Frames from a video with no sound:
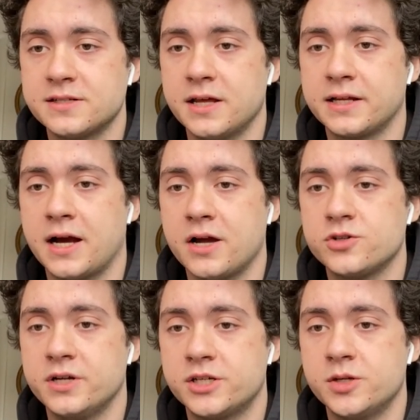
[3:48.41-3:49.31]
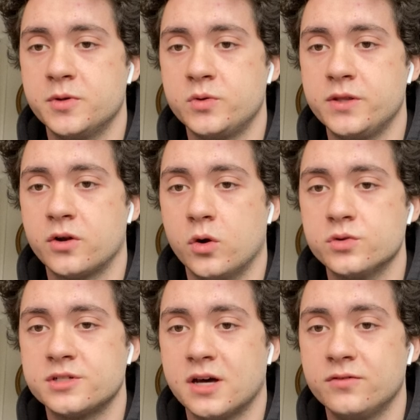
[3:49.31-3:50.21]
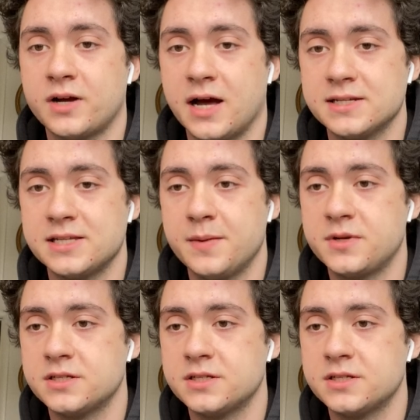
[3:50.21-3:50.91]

and the contradiction between their own self-concept